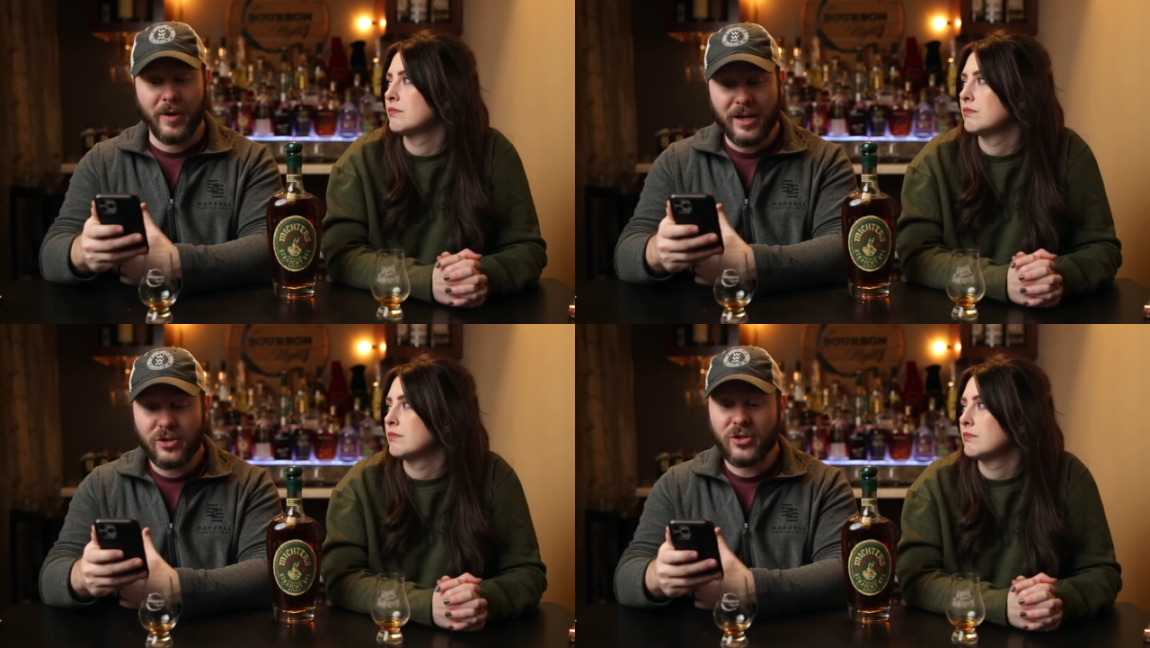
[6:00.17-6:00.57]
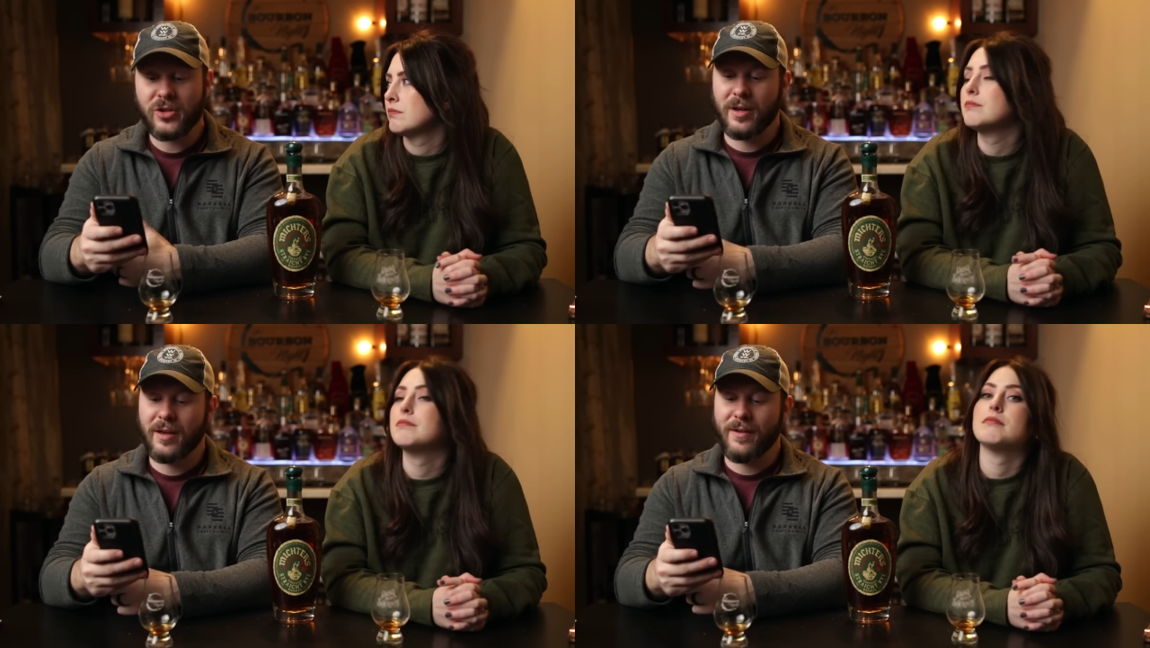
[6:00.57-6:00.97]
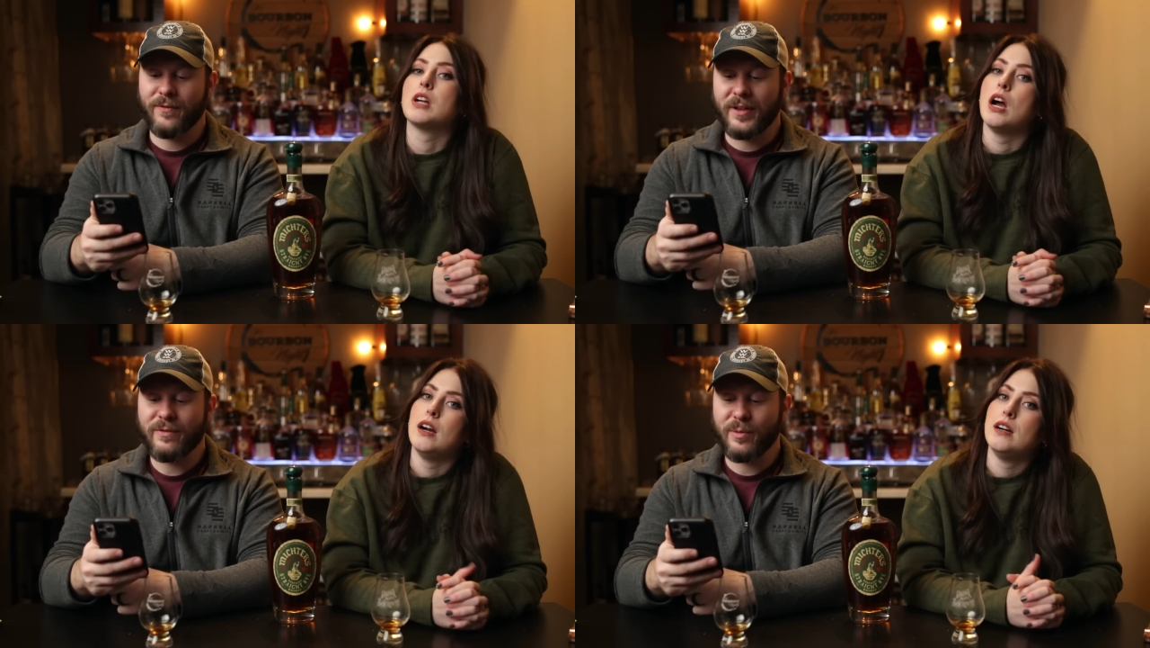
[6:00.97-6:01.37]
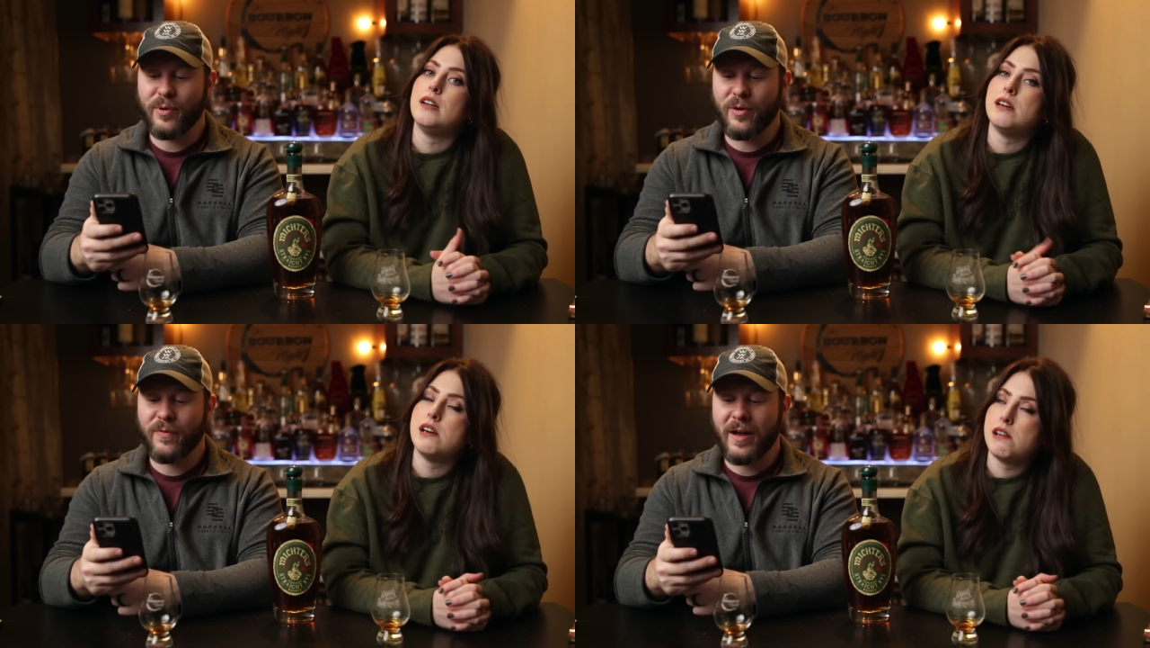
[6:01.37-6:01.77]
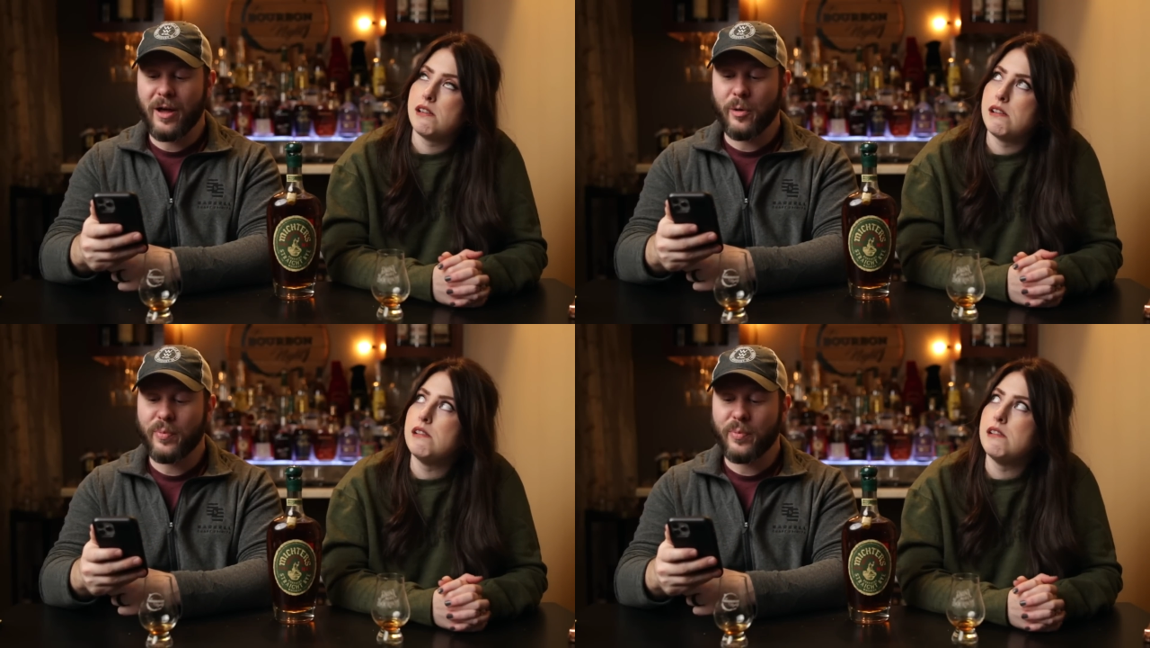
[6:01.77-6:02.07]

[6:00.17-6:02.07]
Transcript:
Speaker 1: rich, Flavor profile,